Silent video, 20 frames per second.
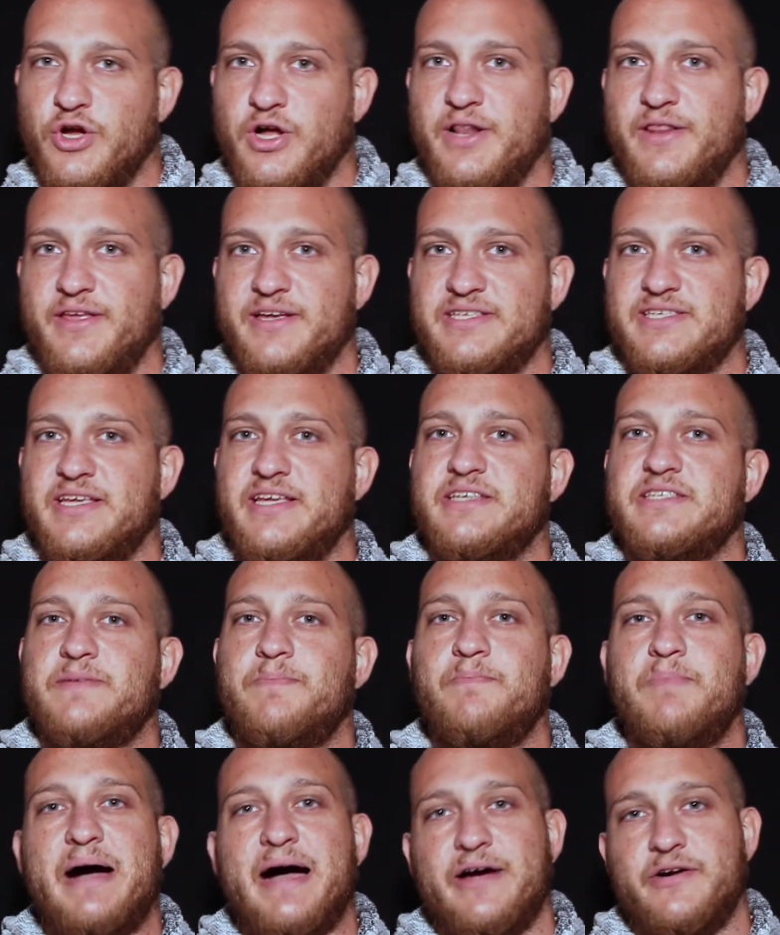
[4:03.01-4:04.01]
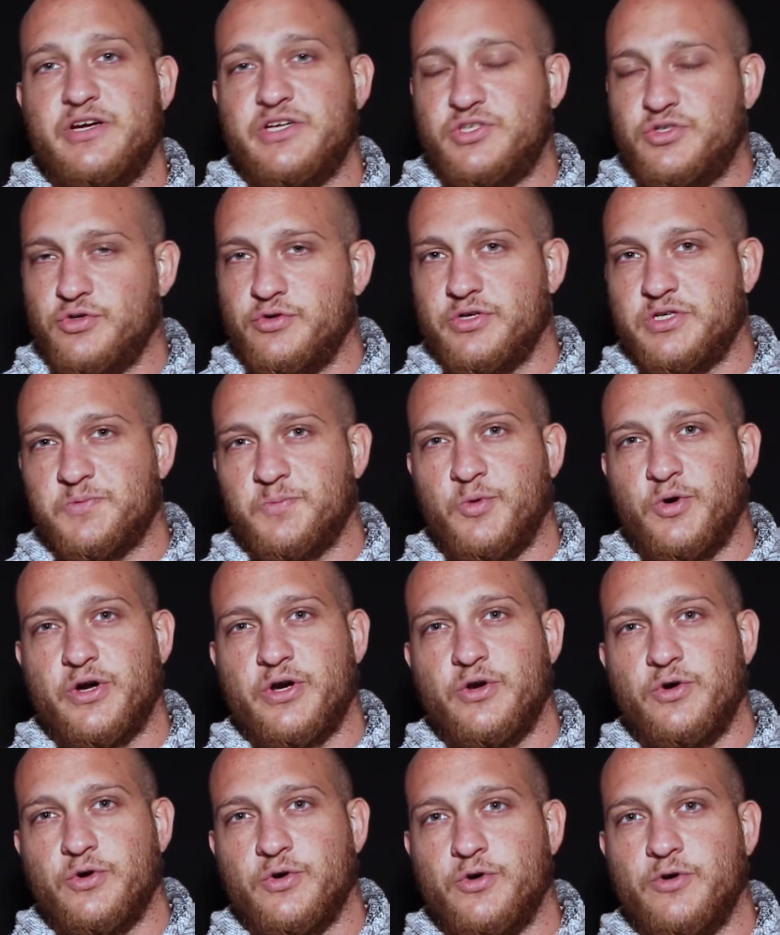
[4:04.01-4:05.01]
all this is the Paris Tourist Board
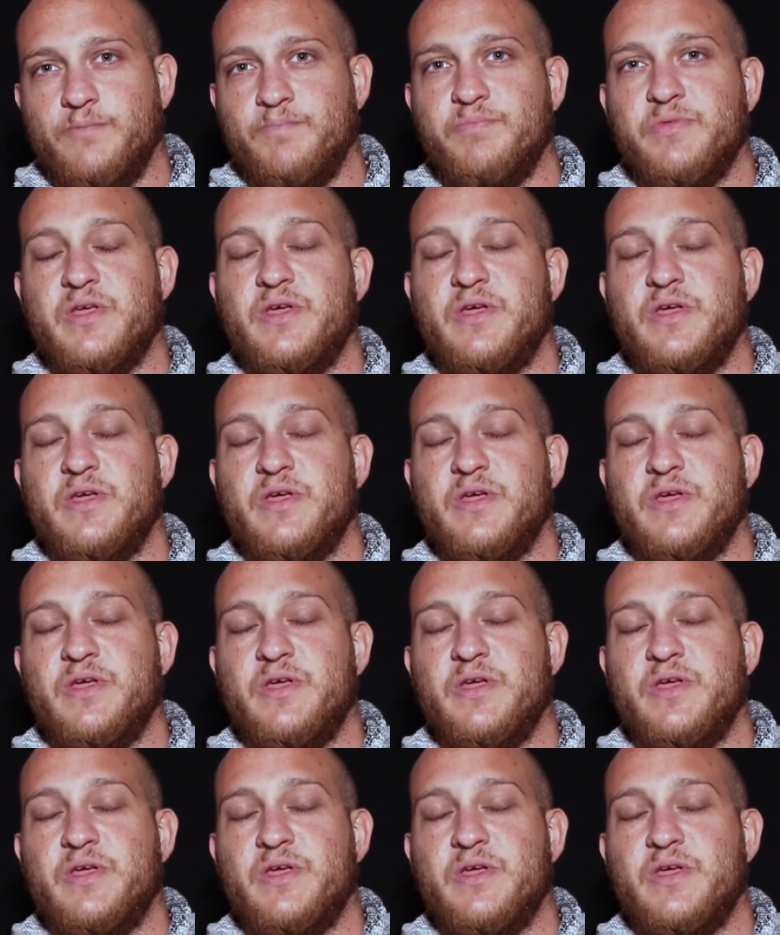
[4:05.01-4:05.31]
logo,